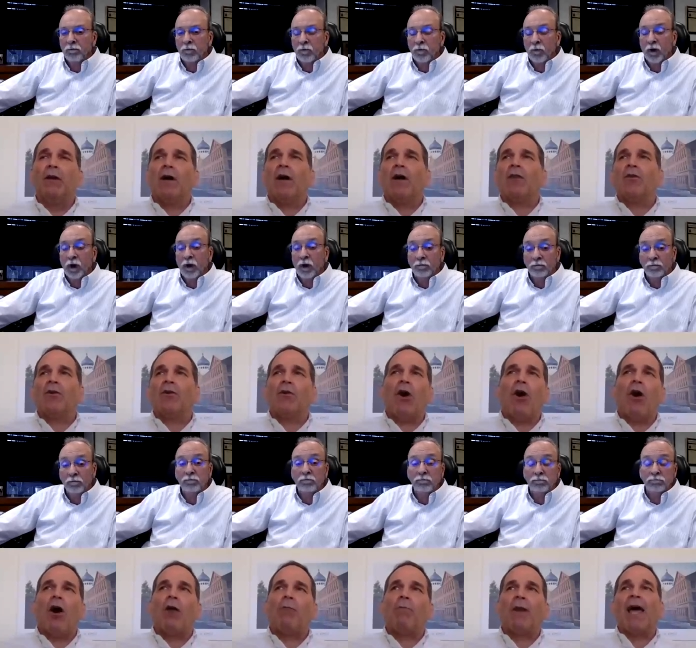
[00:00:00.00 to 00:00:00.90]
Speaker 1: Uh, wow. Uh, they're
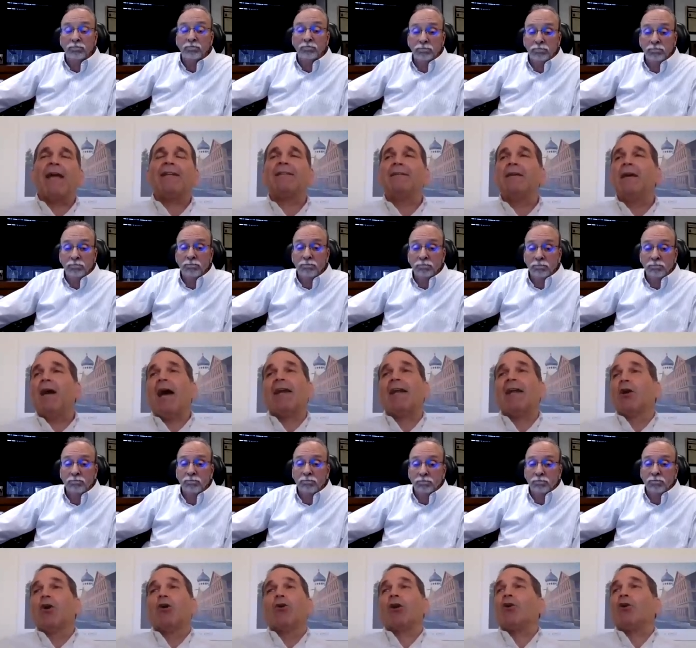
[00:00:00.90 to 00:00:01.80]
all, hmm. but I, I
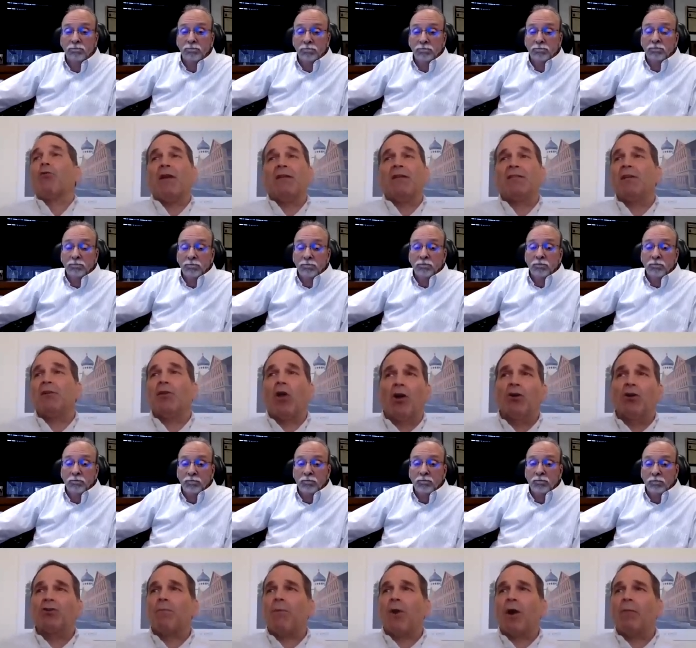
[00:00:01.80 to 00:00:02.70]
didn't go to crazy
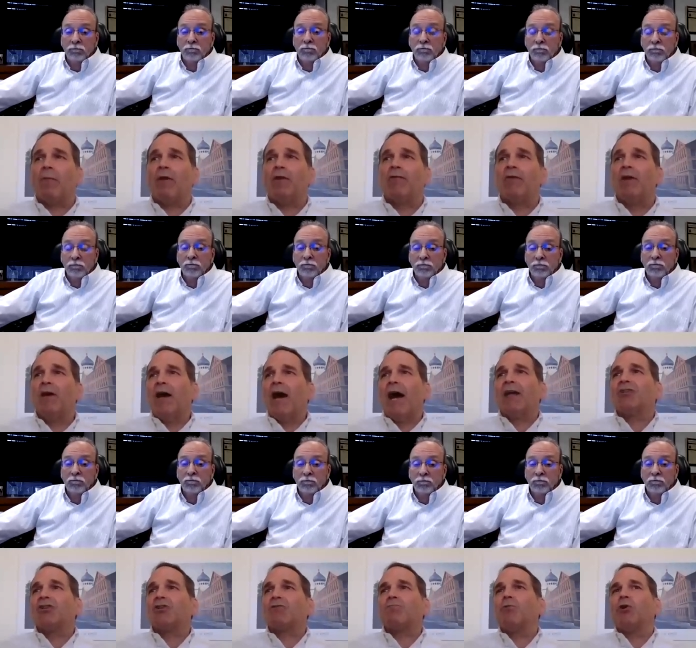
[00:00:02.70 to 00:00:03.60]
large apartments. I
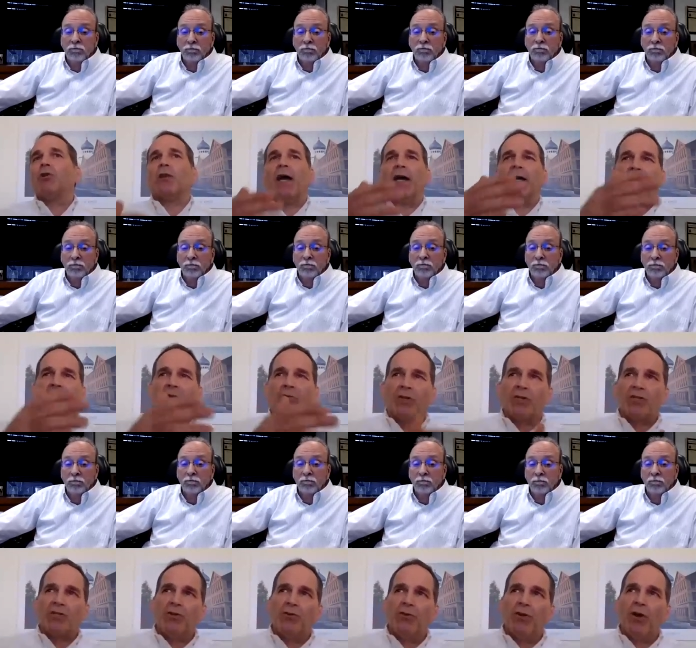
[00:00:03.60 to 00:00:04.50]
just put like either a
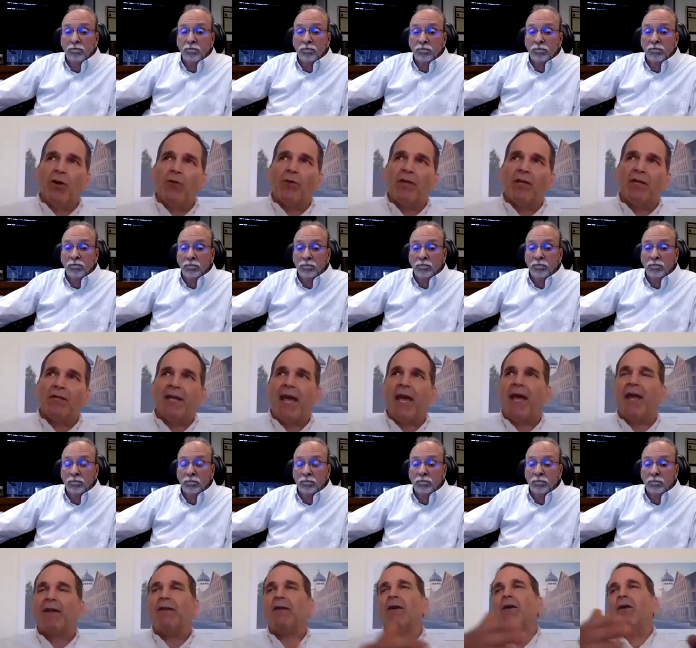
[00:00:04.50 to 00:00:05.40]
studio with a
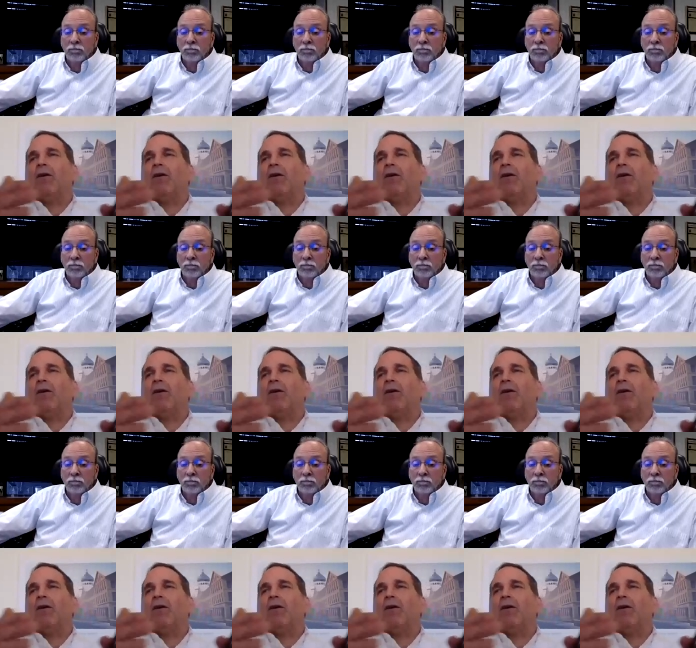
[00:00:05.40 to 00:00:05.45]
den